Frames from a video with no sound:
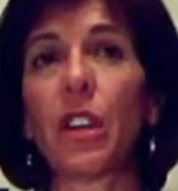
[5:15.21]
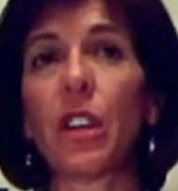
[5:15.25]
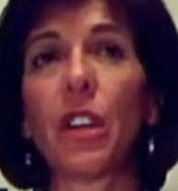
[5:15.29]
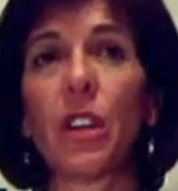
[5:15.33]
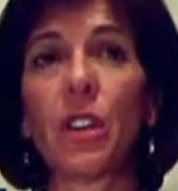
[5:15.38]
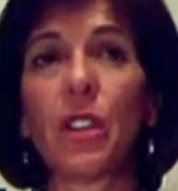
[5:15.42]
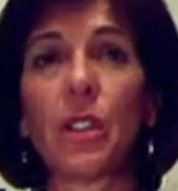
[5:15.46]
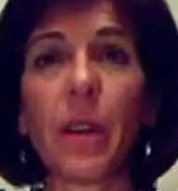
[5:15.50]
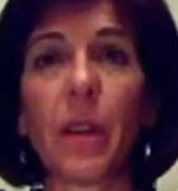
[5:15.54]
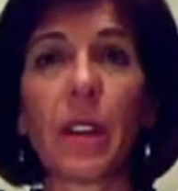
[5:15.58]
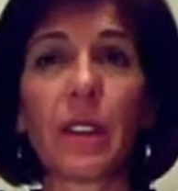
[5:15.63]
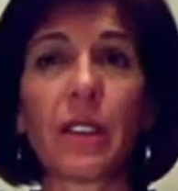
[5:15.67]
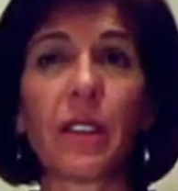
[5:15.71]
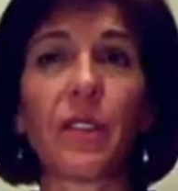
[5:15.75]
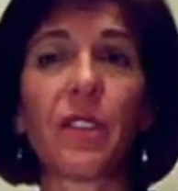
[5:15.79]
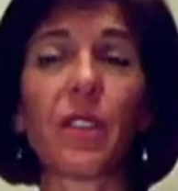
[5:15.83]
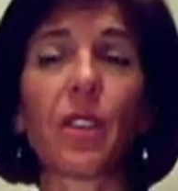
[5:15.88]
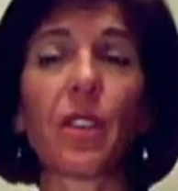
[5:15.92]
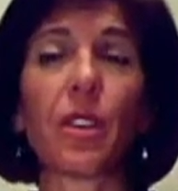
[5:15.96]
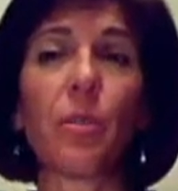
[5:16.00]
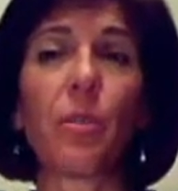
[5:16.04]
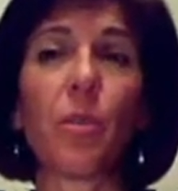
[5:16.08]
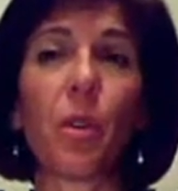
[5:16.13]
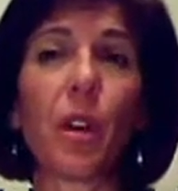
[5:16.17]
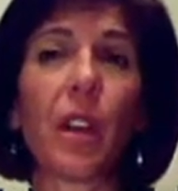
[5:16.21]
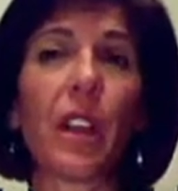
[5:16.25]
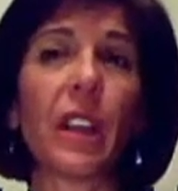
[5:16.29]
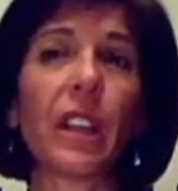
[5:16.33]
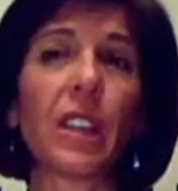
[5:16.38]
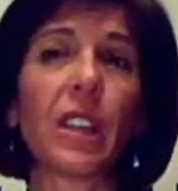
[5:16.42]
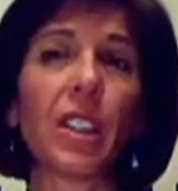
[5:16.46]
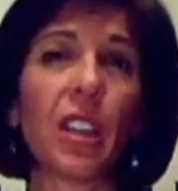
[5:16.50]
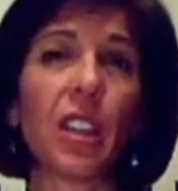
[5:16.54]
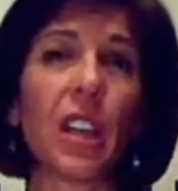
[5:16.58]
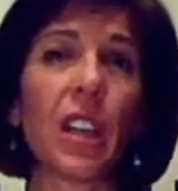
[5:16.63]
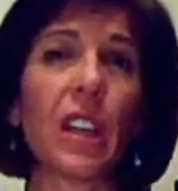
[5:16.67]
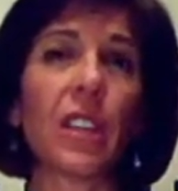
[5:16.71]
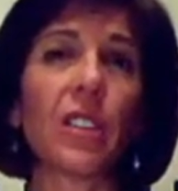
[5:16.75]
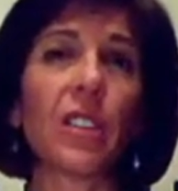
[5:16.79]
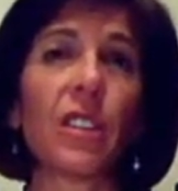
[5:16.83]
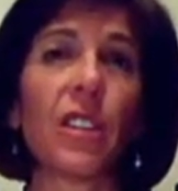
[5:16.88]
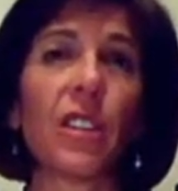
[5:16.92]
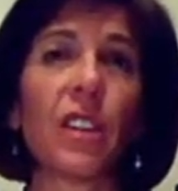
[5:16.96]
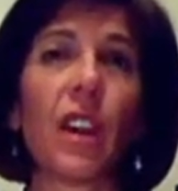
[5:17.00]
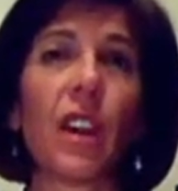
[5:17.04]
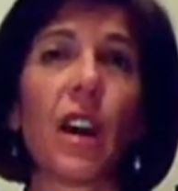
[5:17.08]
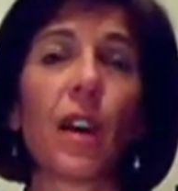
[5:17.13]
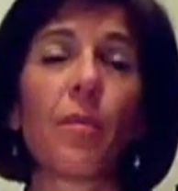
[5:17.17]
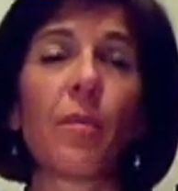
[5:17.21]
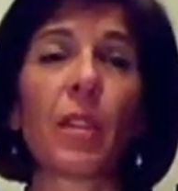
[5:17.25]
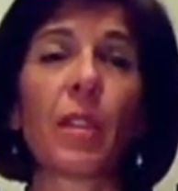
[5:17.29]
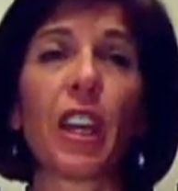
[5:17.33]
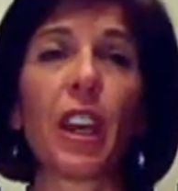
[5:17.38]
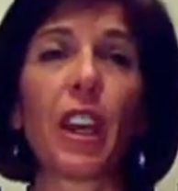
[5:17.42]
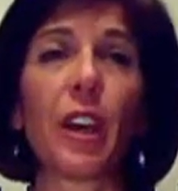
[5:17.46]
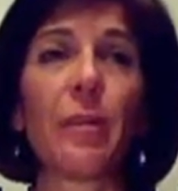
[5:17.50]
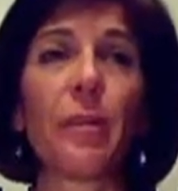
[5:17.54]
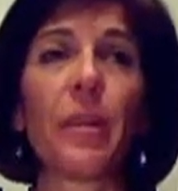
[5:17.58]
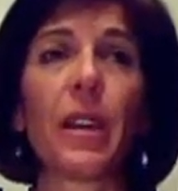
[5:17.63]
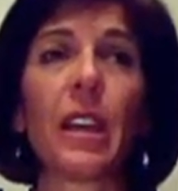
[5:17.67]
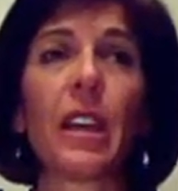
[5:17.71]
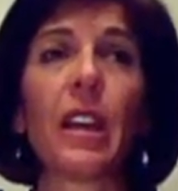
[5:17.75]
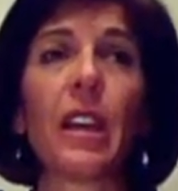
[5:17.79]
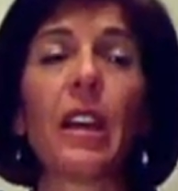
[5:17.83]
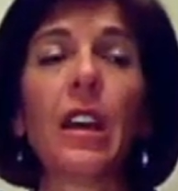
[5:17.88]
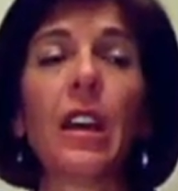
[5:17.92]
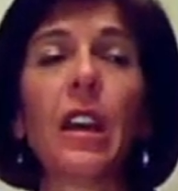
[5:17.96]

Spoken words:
huge amounts of turmoil and change that are up and coming.